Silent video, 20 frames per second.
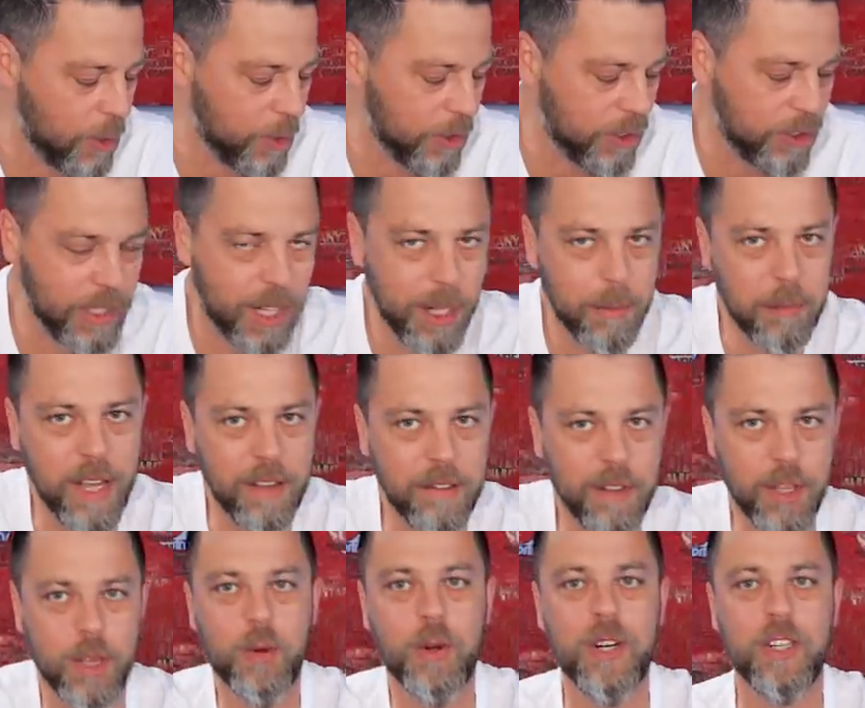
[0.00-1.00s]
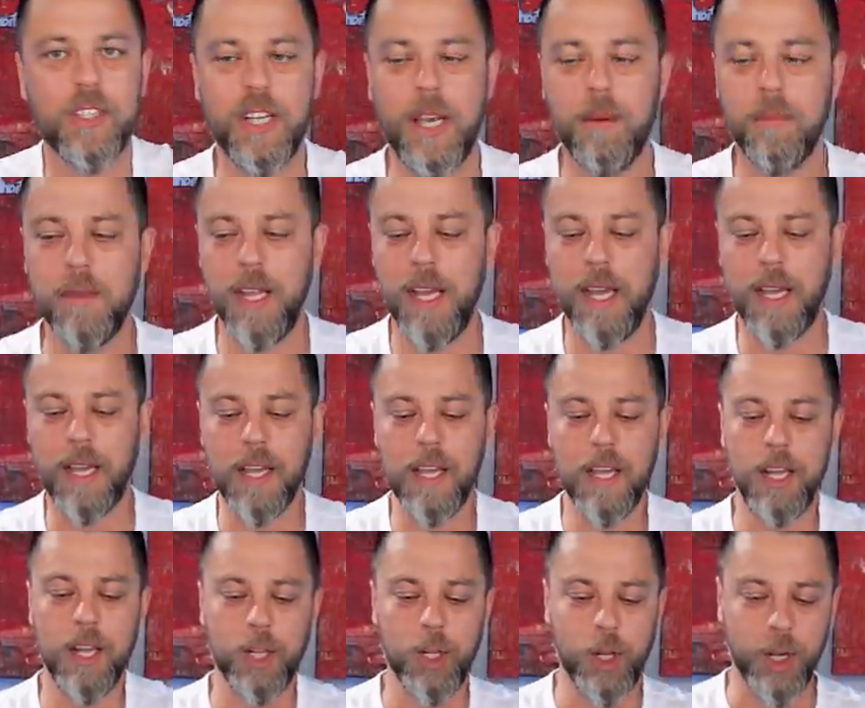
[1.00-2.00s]
I always tell my viewers, I'm like,
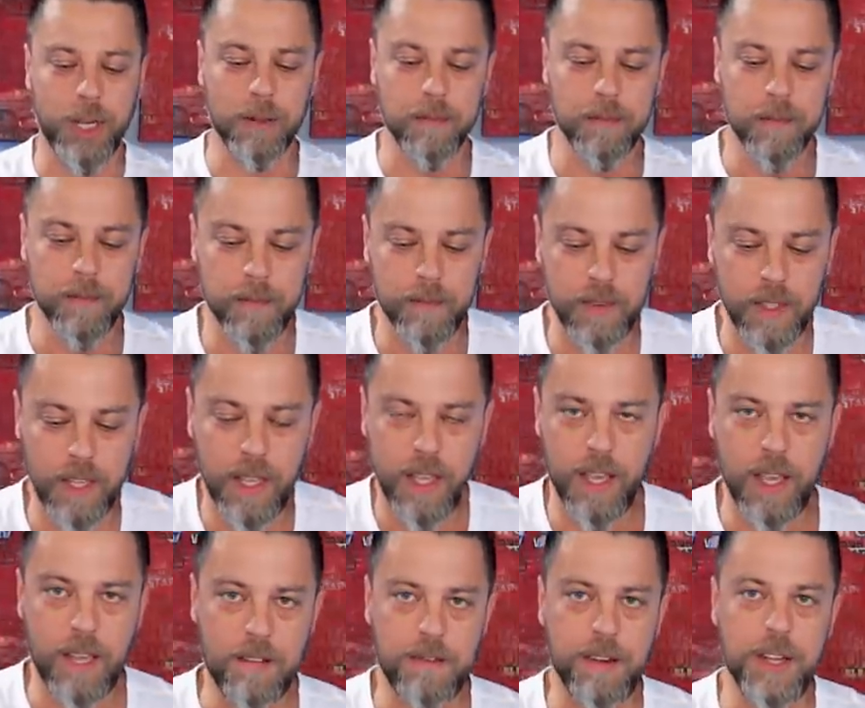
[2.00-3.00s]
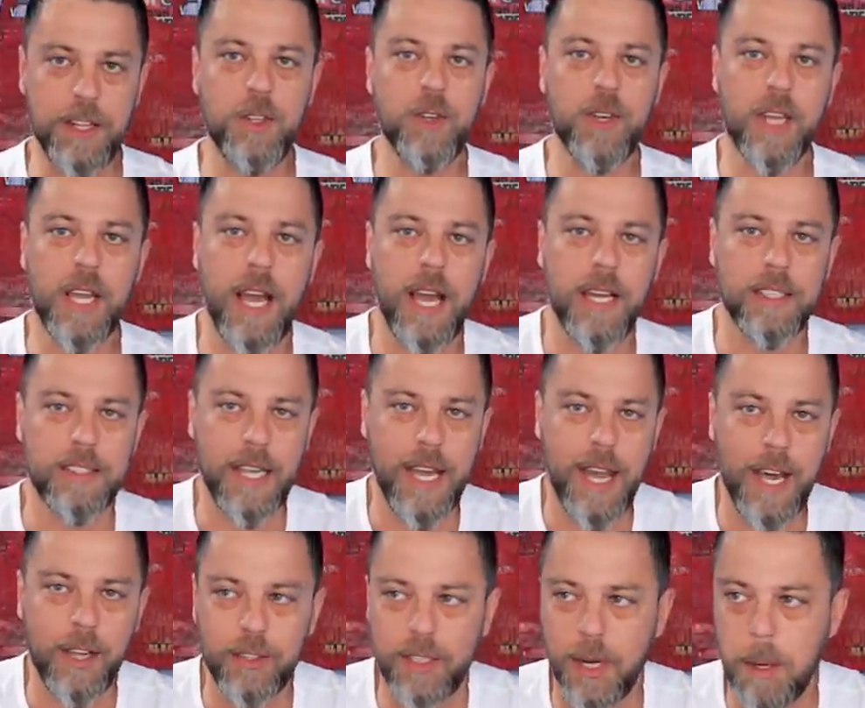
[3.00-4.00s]
look, if any of you guys are
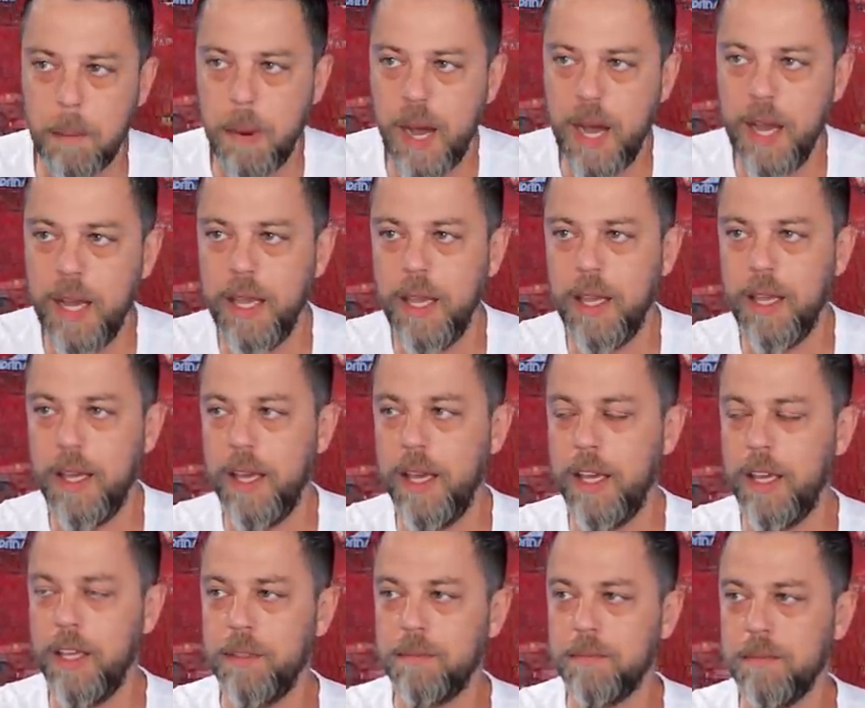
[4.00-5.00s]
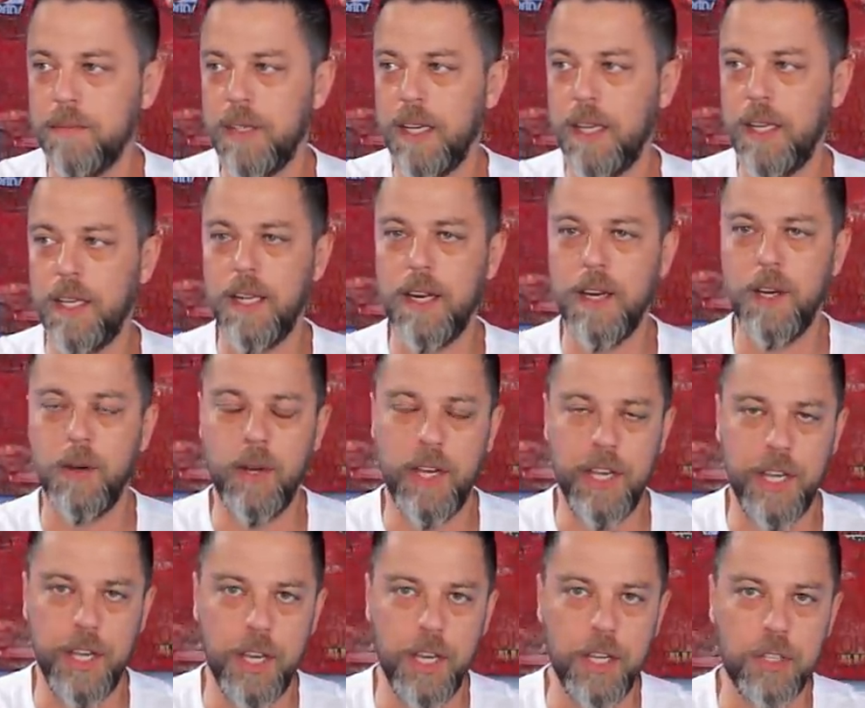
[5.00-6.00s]
out there buying a, you know,
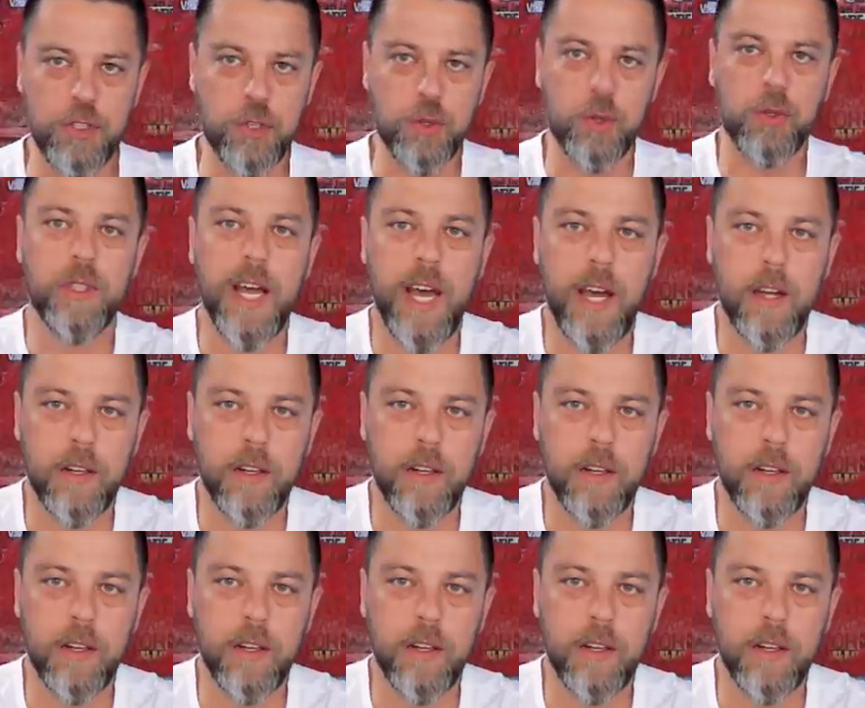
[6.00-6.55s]
a, a jeweled